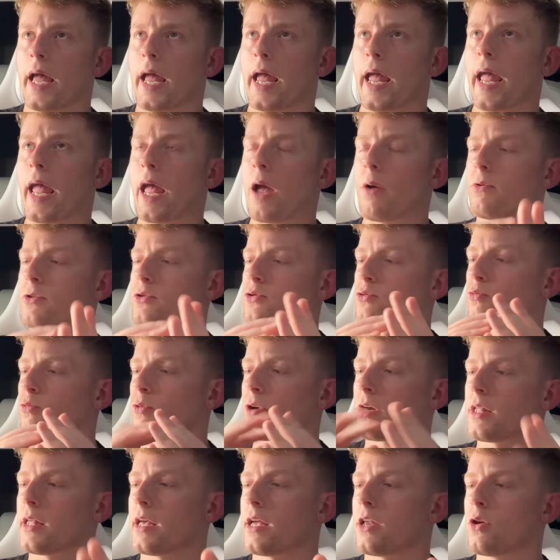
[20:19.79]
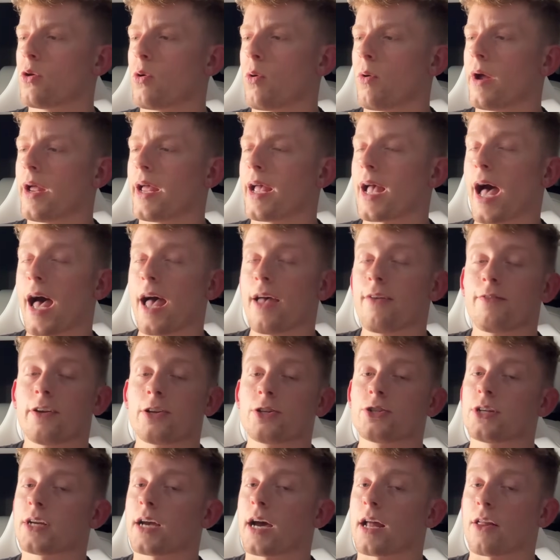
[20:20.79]
It was really annoying. I
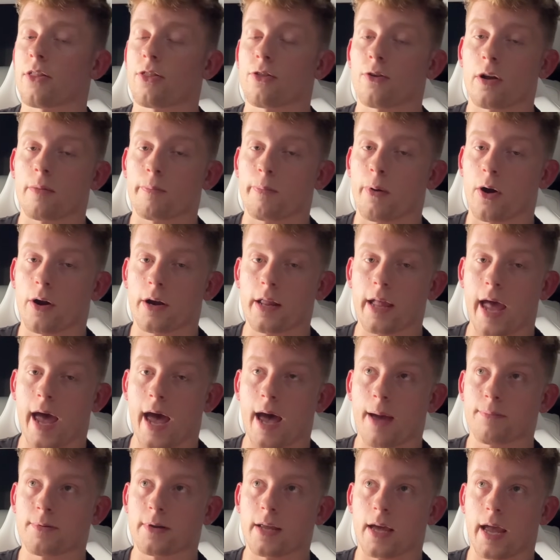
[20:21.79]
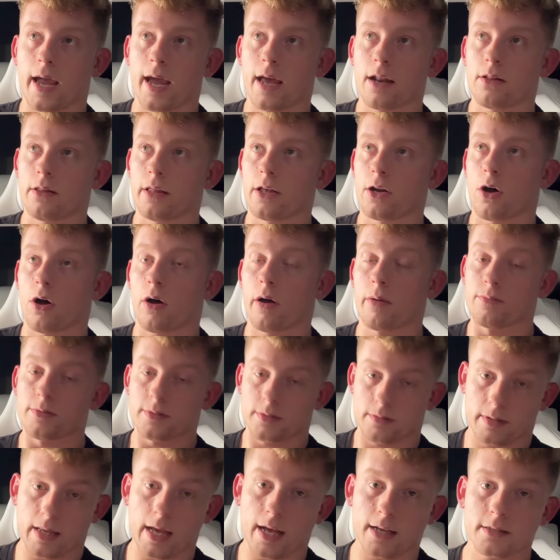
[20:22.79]
eventually got a third-party app to handle it all. It
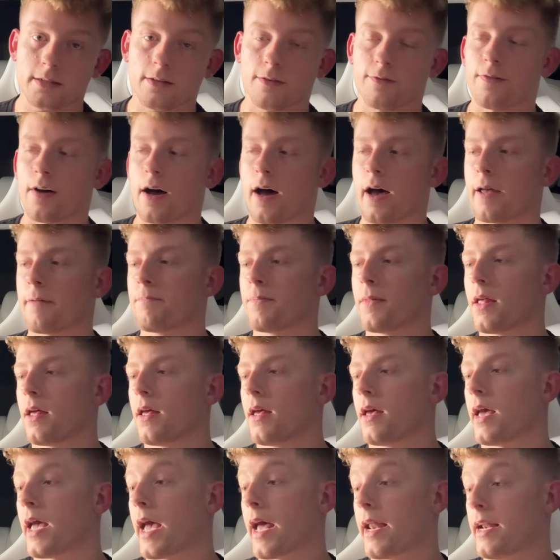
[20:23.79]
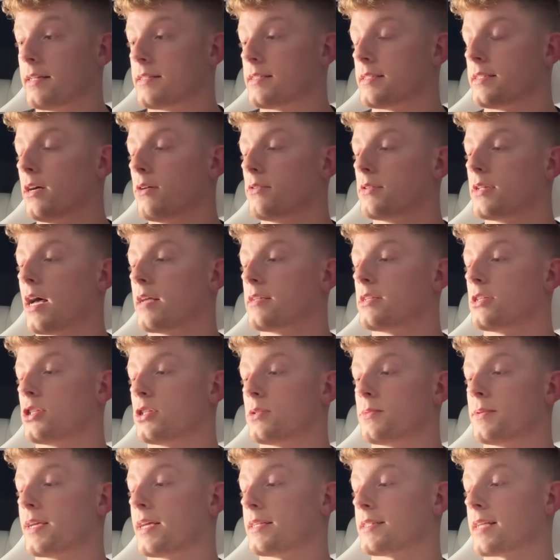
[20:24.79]
was Teslafy. And it still does it
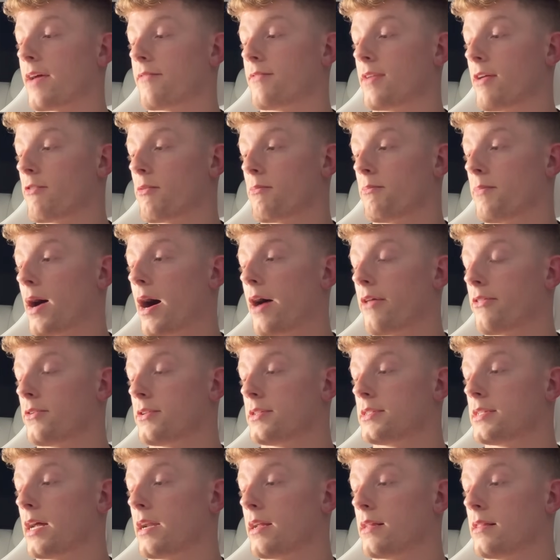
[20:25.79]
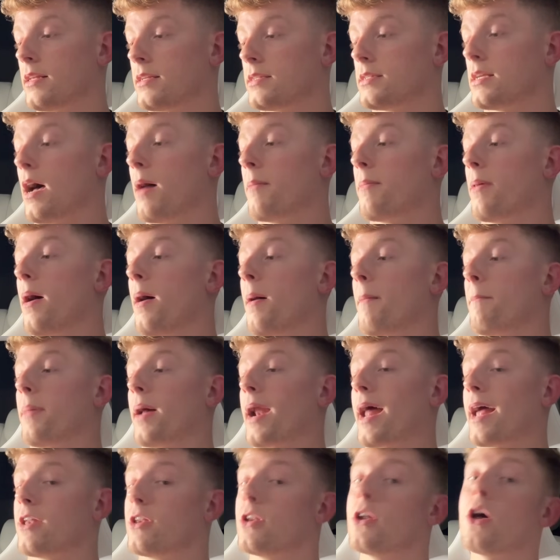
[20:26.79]
just because I've never bothered setting this up.
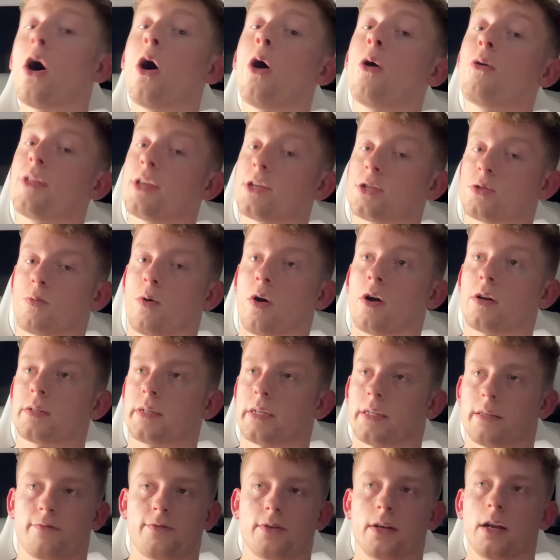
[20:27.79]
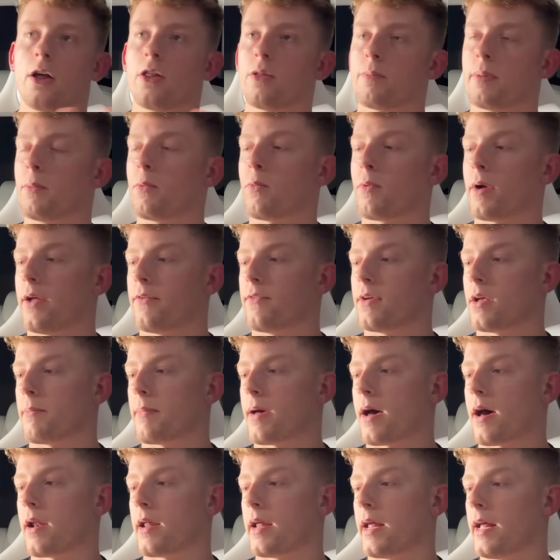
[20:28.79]
But I know this works because I've seen other people raving
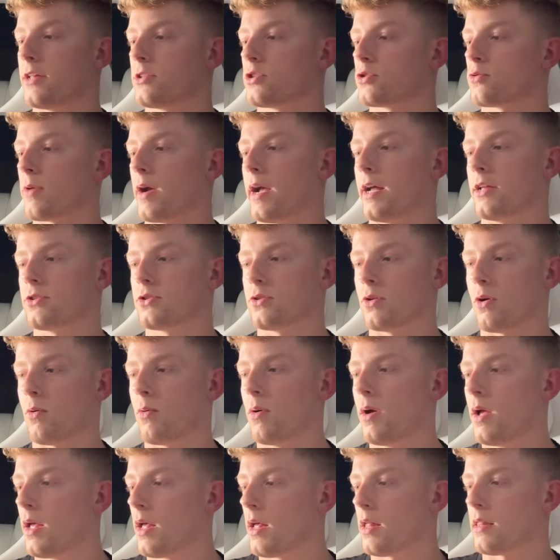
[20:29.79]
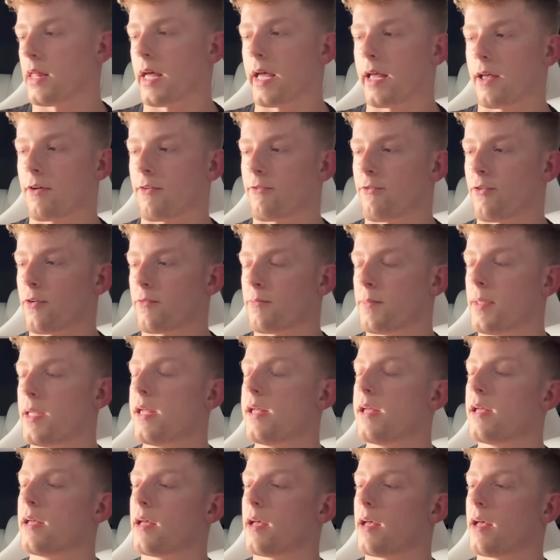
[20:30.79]
about it. It's great. So like for
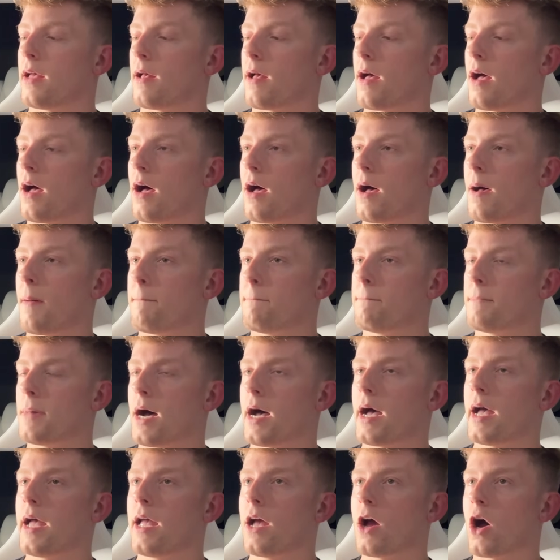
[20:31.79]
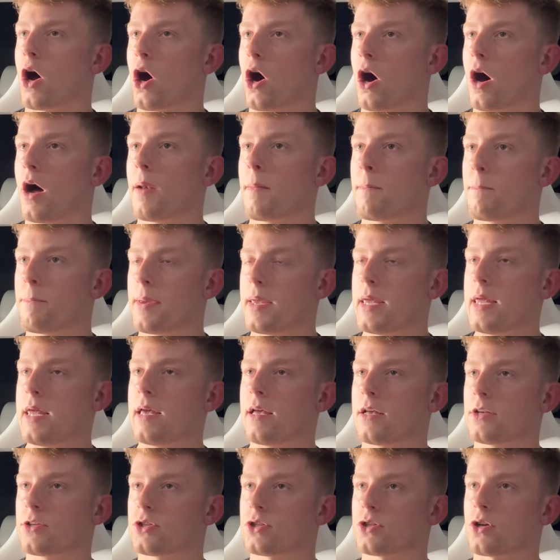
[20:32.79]
me, my
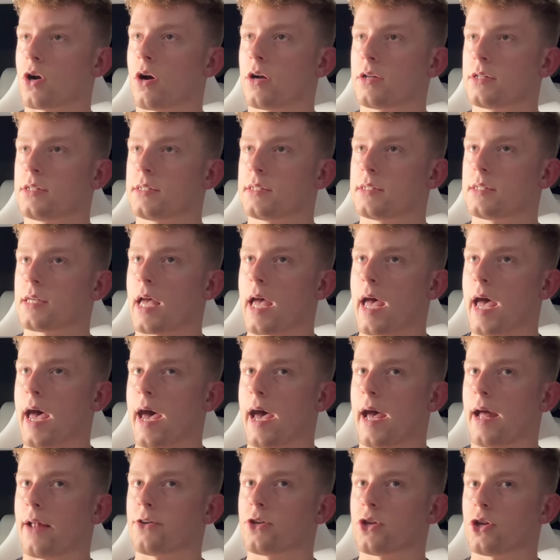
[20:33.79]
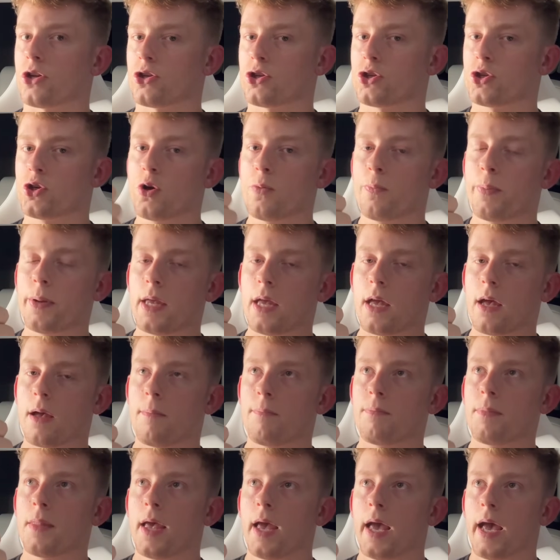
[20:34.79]
on-peak starts at 2
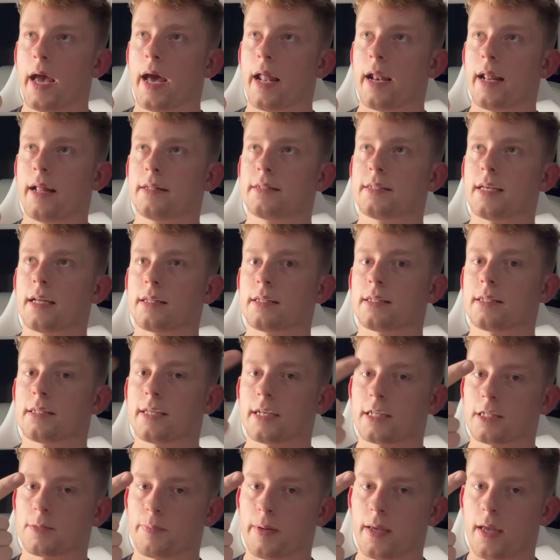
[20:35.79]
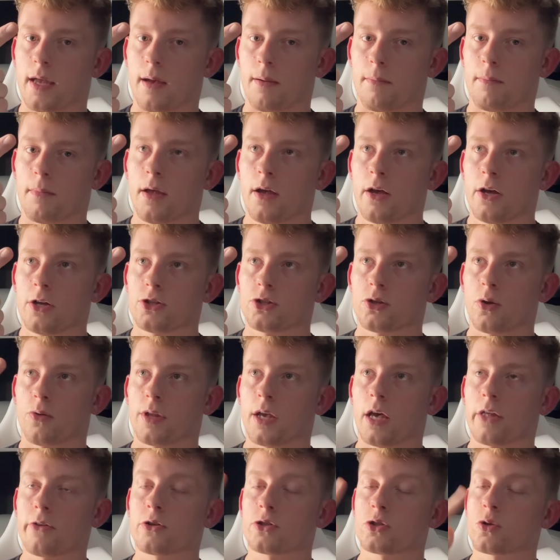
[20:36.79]
p.m. and ends at 6 p.m. So
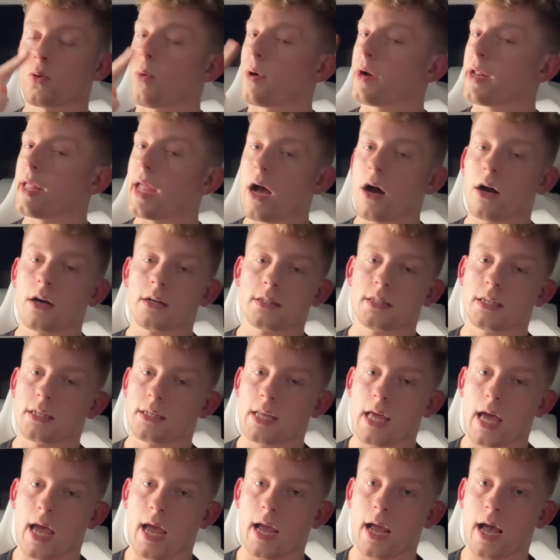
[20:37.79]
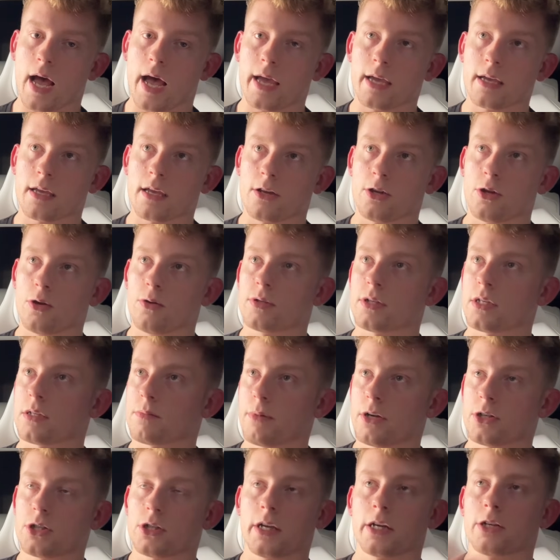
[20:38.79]
the other 20 hours of the day, I can use as
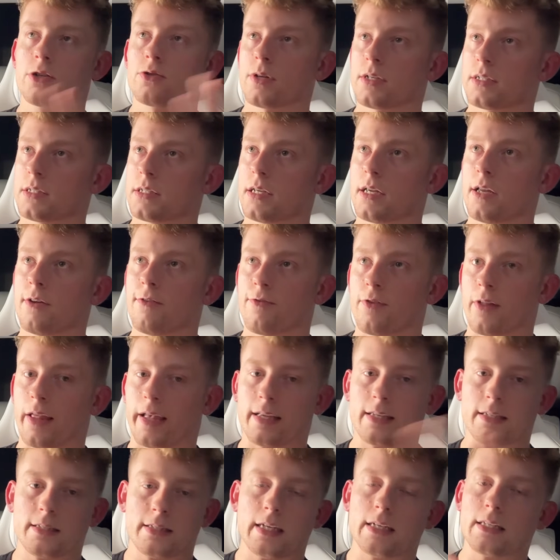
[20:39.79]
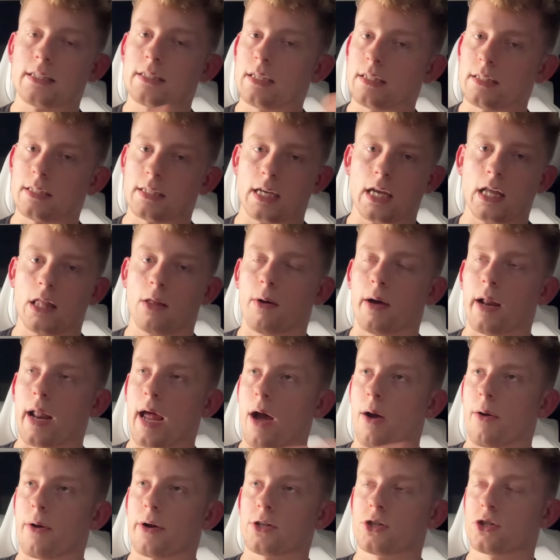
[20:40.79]
much electricity for like 6 cents a kilowatt
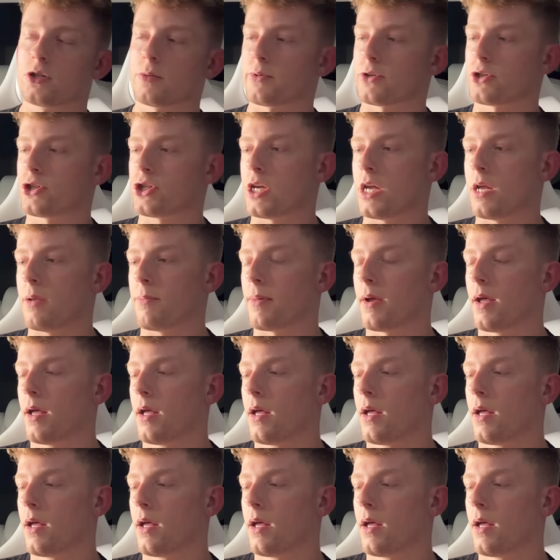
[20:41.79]
hour. It's super cheap.